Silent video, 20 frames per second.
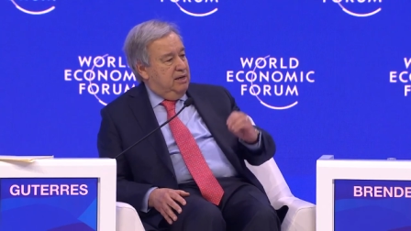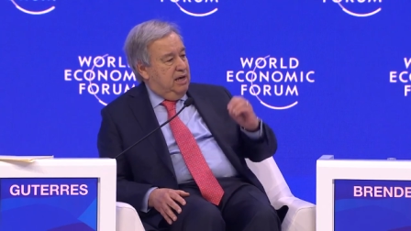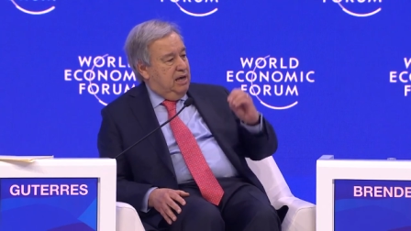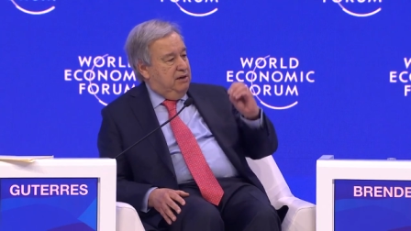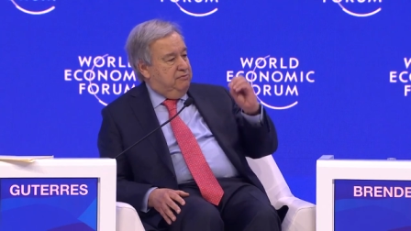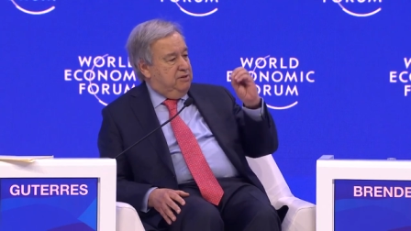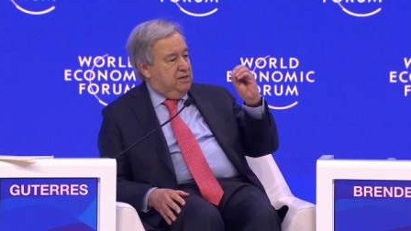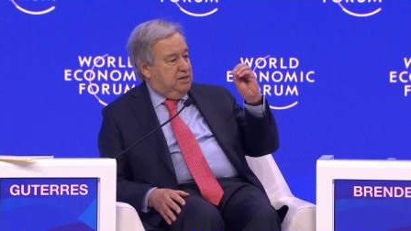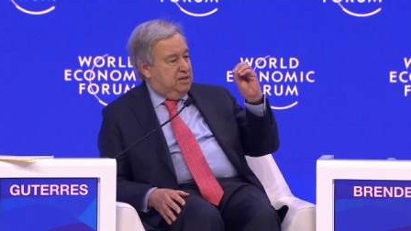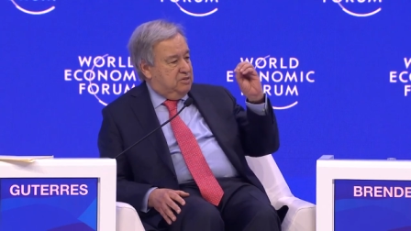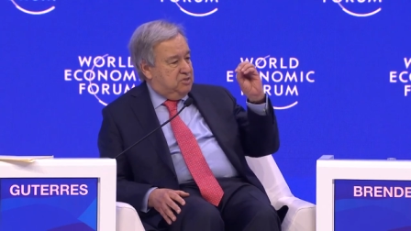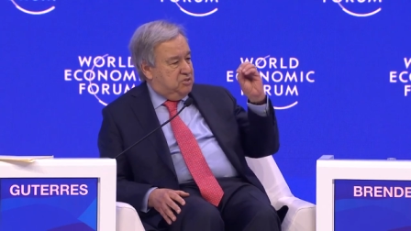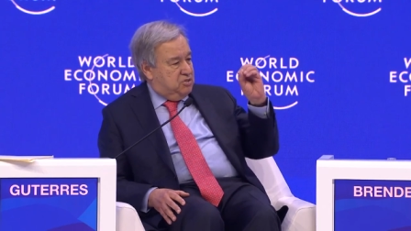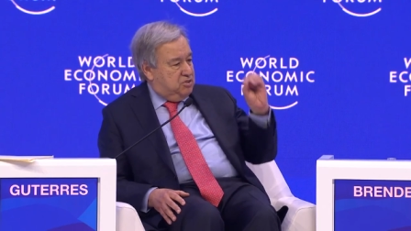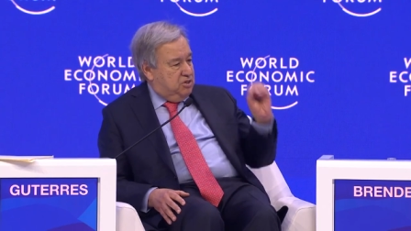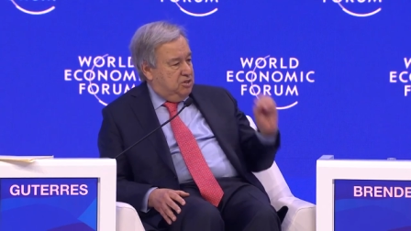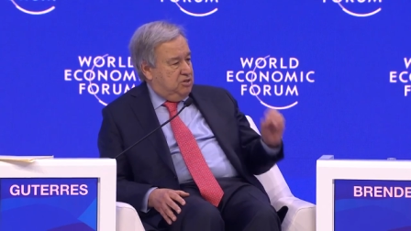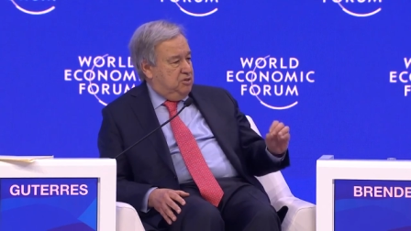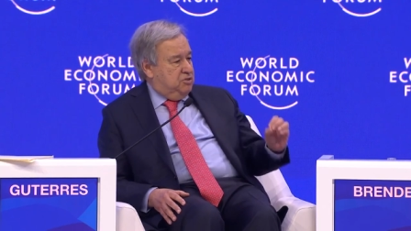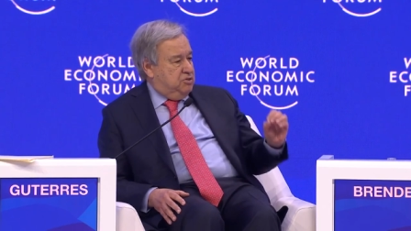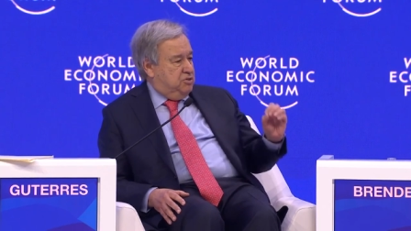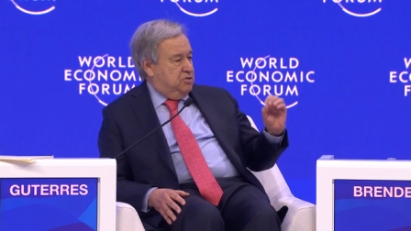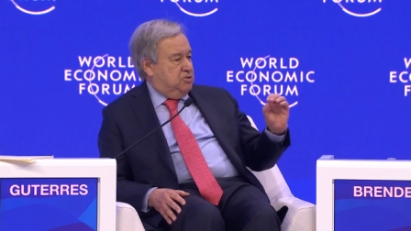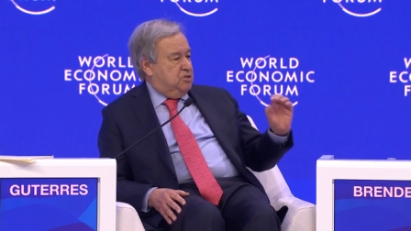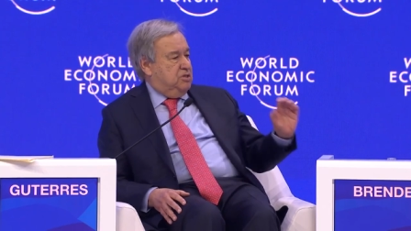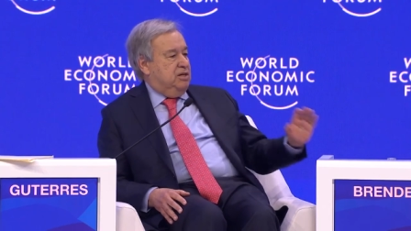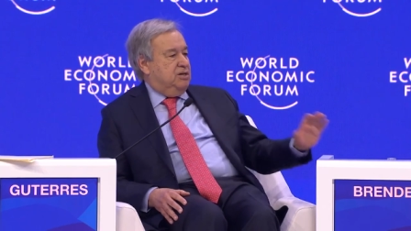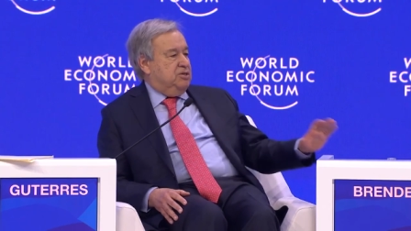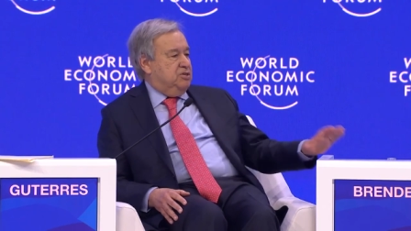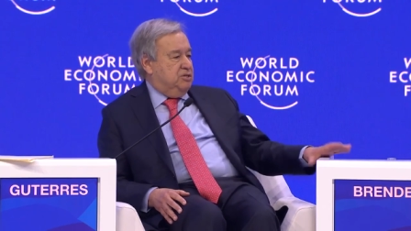having a serious
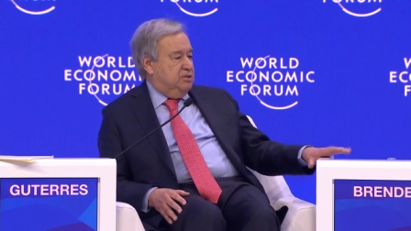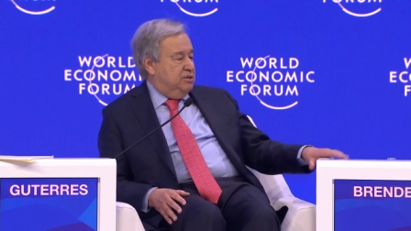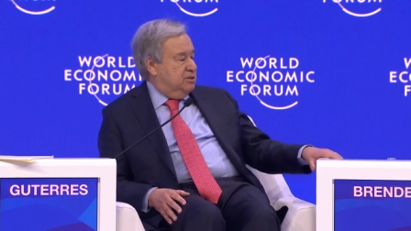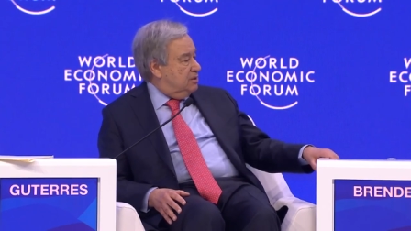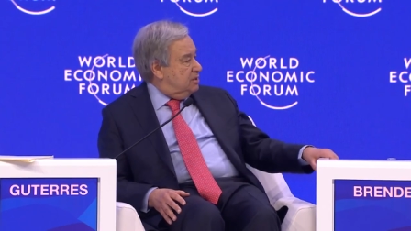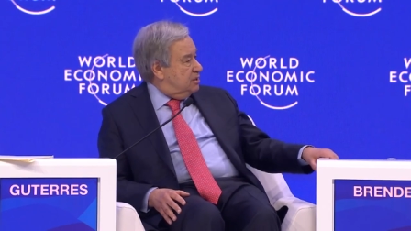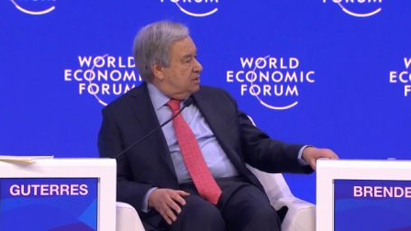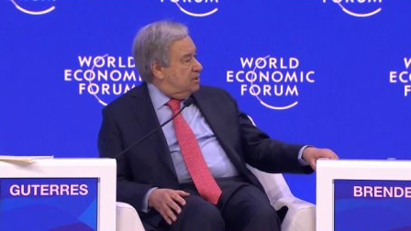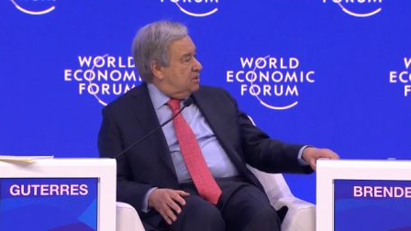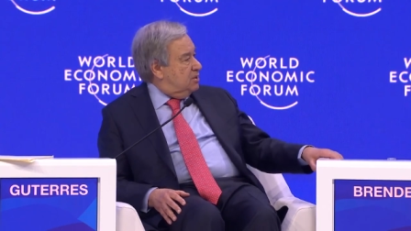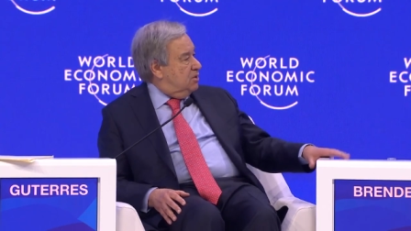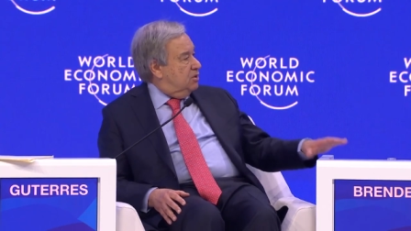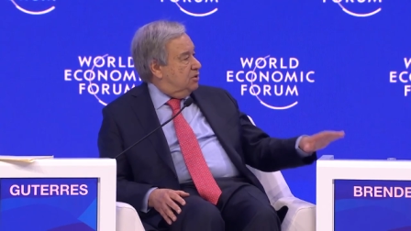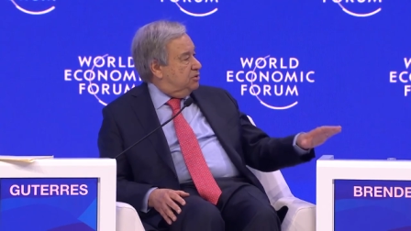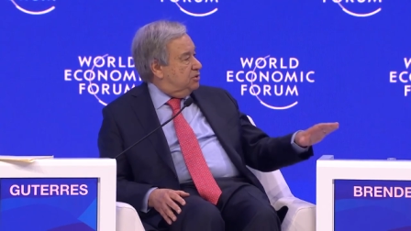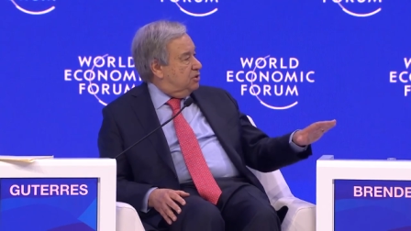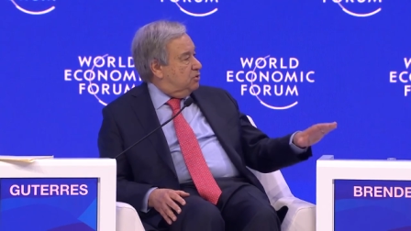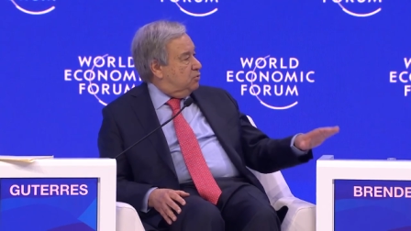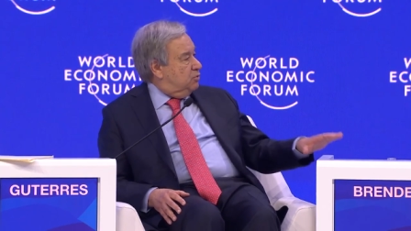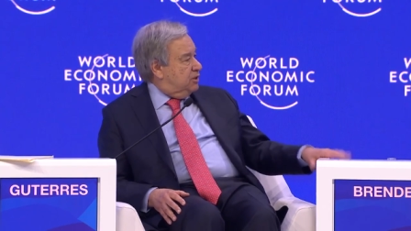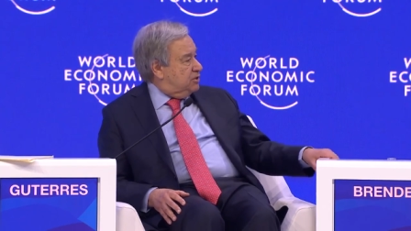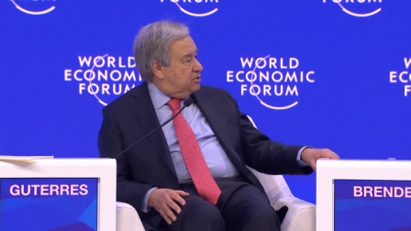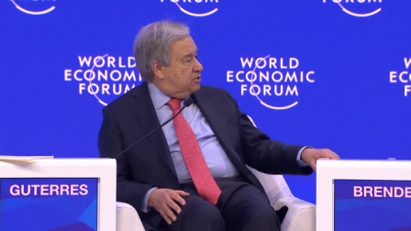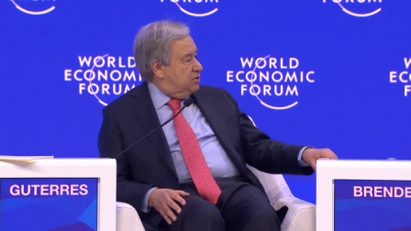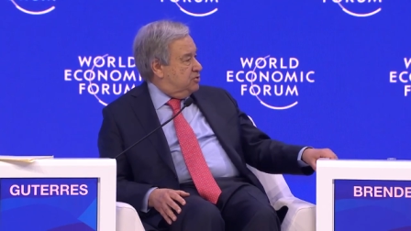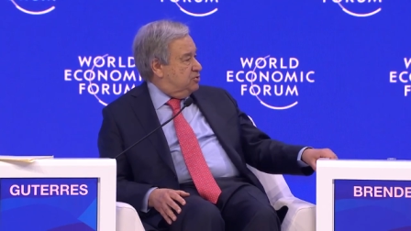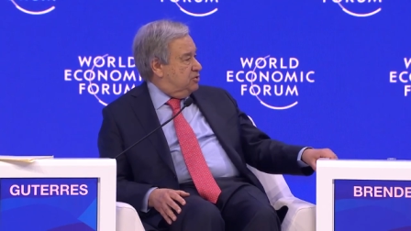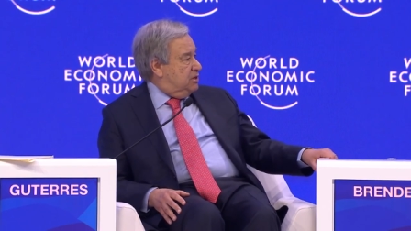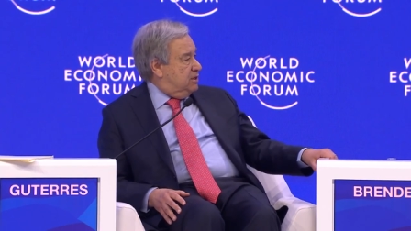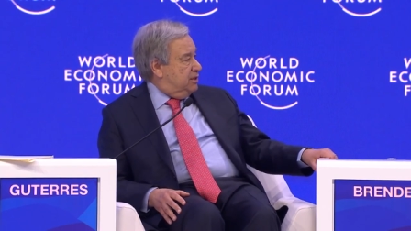discussion on the
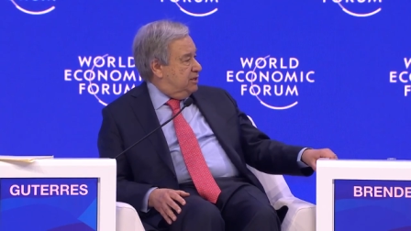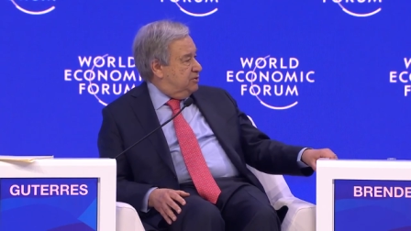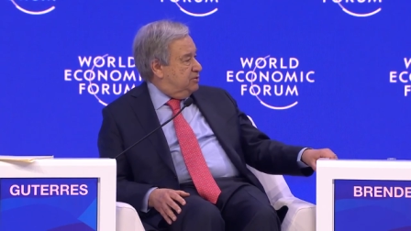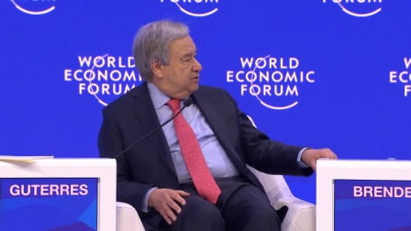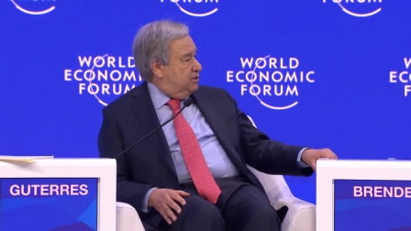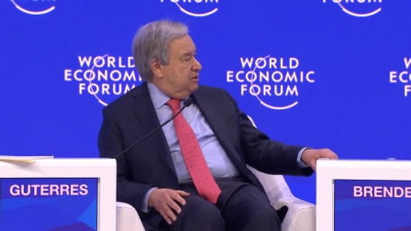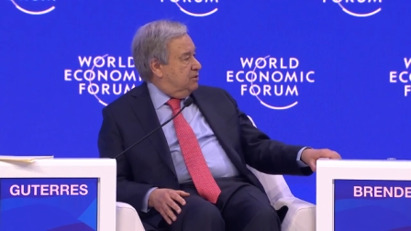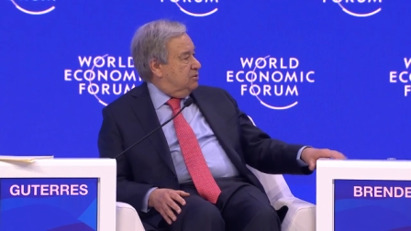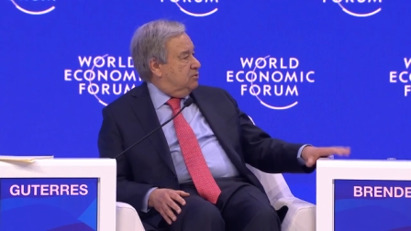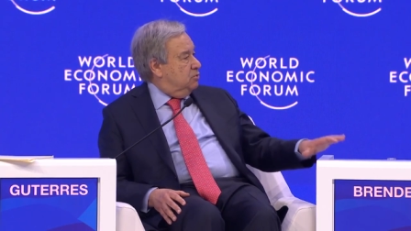questions relating